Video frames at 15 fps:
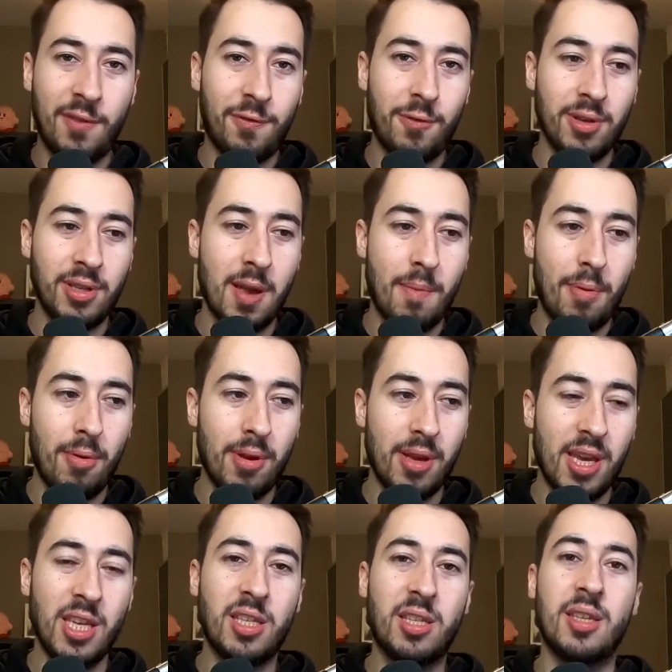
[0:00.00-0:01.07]
for example,
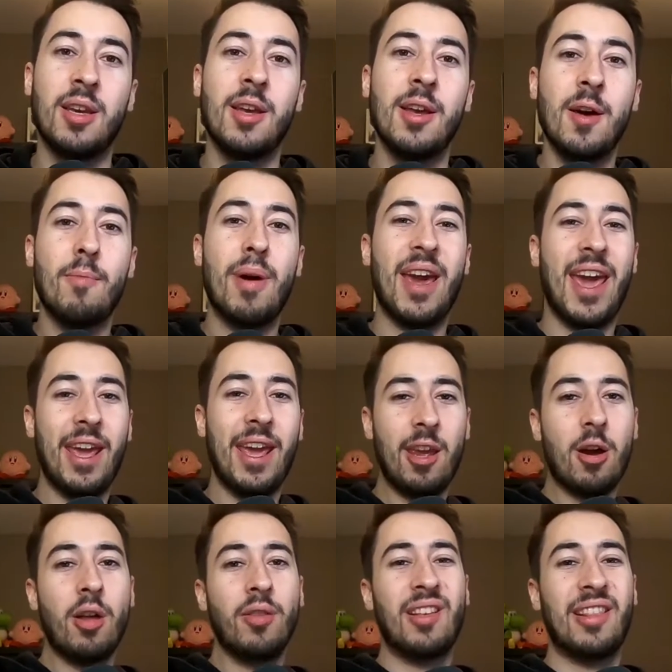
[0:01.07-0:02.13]
is by
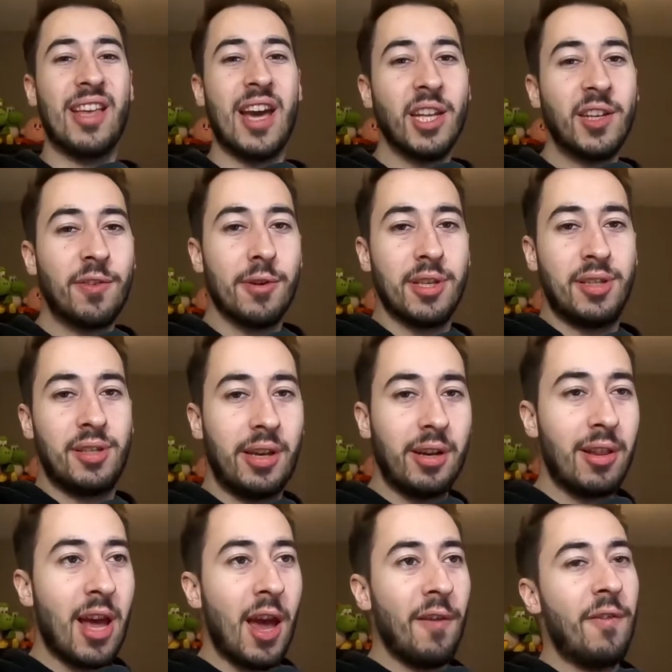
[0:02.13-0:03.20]
hanging on the ledge for his dear
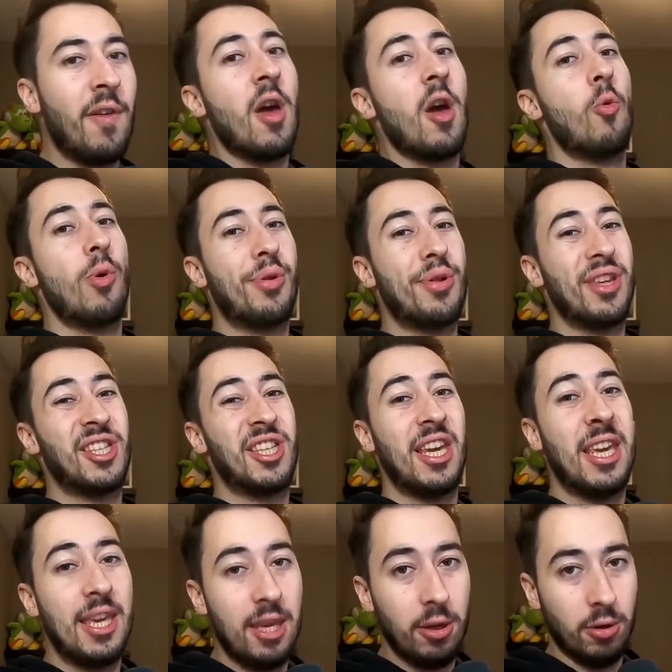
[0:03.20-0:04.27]
life with his
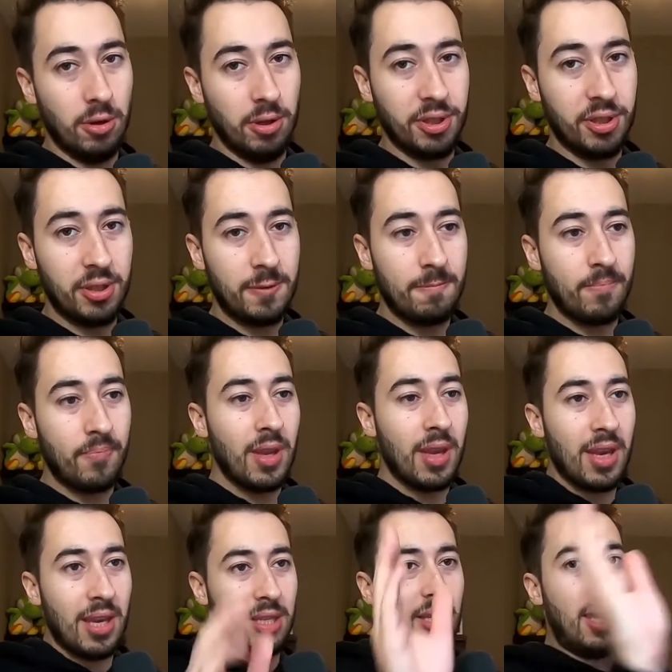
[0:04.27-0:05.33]
heels.
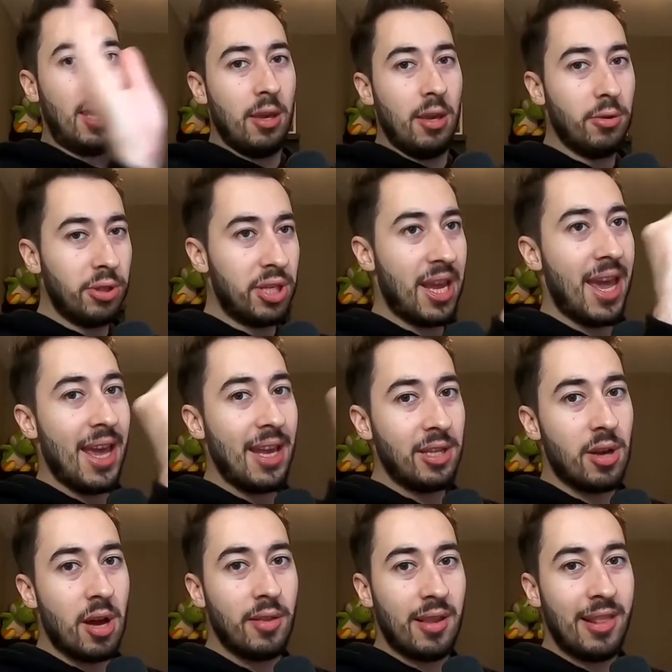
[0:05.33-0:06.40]
His heels hangs
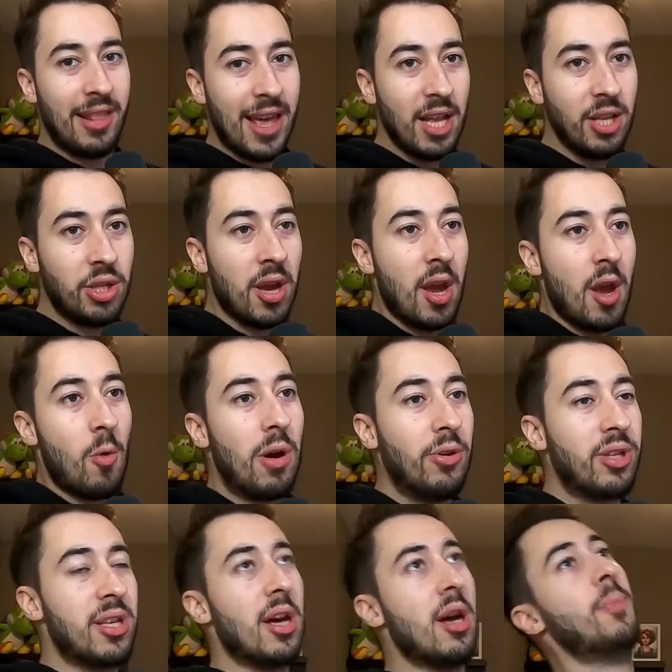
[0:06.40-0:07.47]
on the ledge while
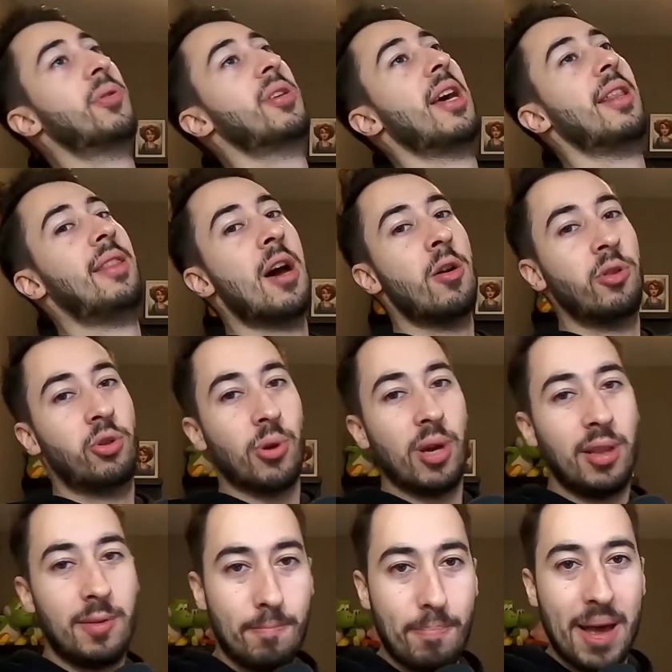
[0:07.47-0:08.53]
he's upside down
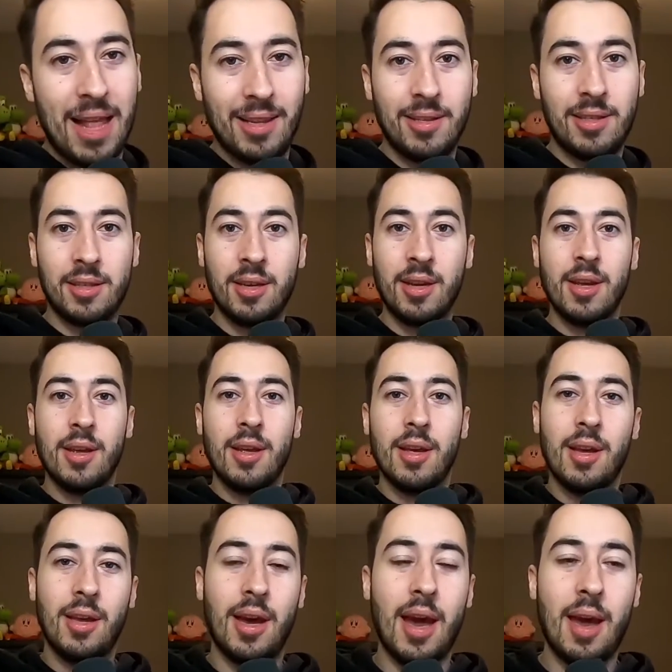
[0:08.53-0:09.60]
trying to balance.
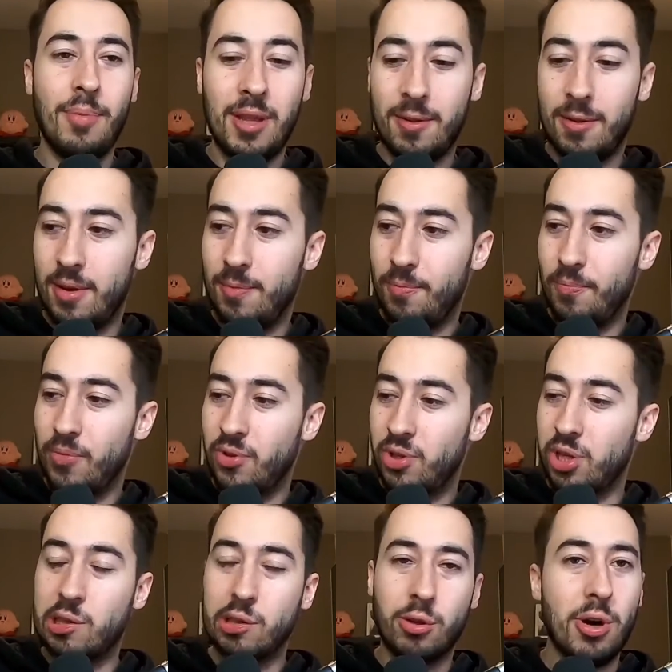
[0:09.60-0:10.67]
I mean,
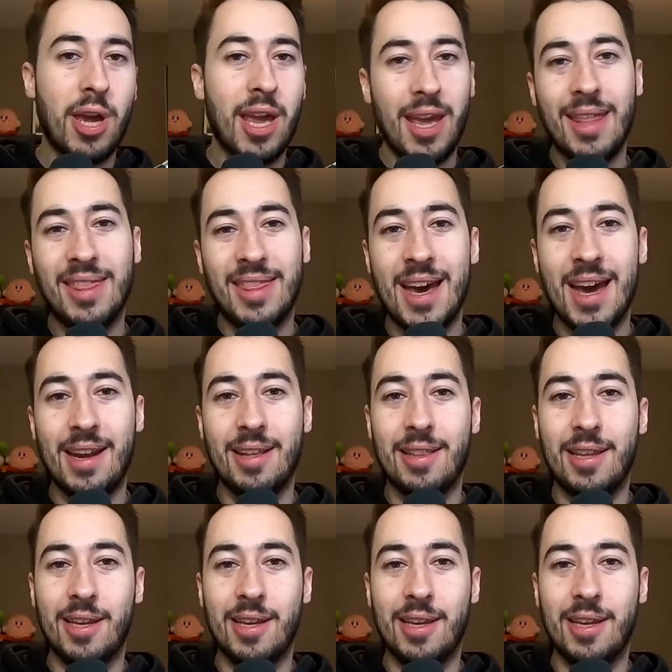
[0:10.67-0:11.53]
just looking at that